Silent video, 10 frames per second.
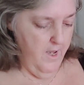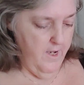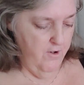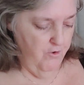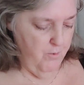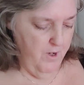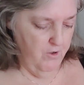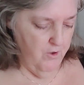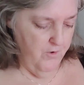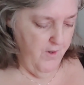and I just went
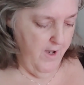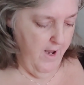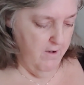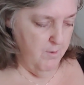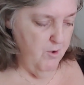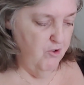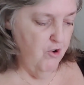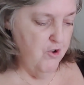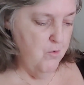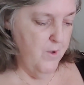and closed that out. Let me
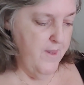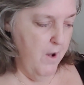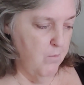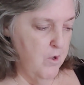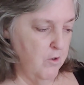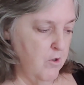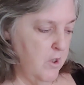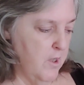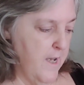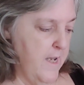show you what that will
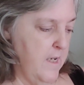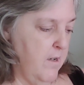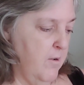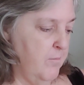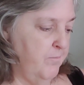look like.